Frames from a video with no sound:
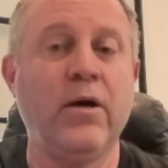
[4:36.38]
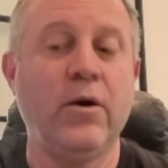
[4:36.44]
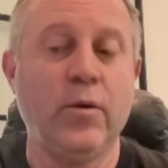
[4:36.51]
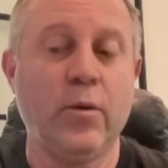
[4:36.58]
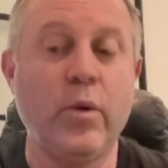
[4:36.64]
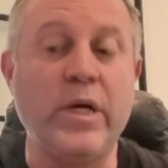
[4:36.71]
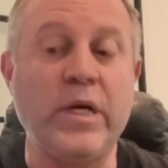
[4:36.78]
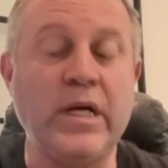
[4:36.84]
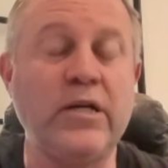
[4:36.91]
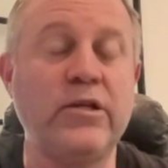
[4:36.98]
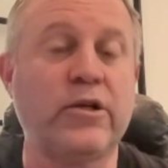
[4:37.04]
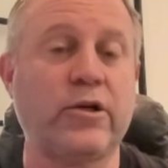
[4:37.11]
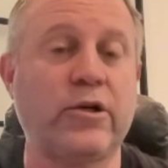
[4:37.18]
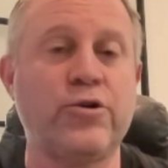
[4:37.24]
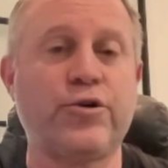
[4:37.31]
we need
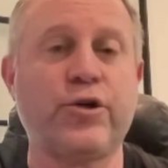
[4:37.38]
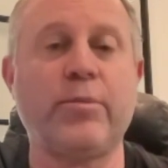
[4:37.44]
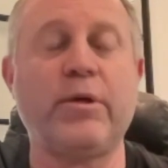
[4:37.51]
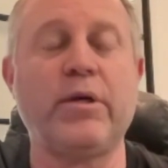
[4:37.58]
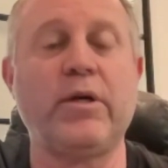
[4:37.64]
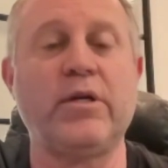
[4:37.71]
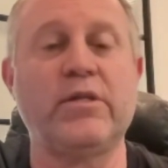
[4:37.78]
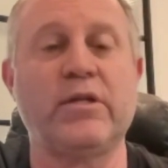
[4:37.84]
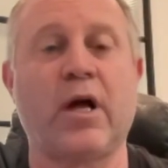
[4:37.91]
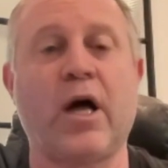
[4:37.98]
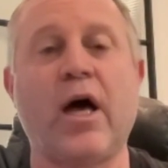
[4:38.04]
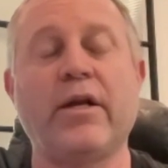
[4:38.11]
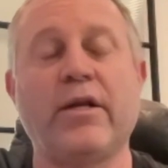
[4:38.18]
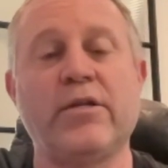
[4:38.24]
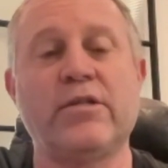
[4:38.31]
to contribute as an
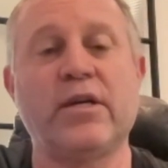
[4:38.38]
audience,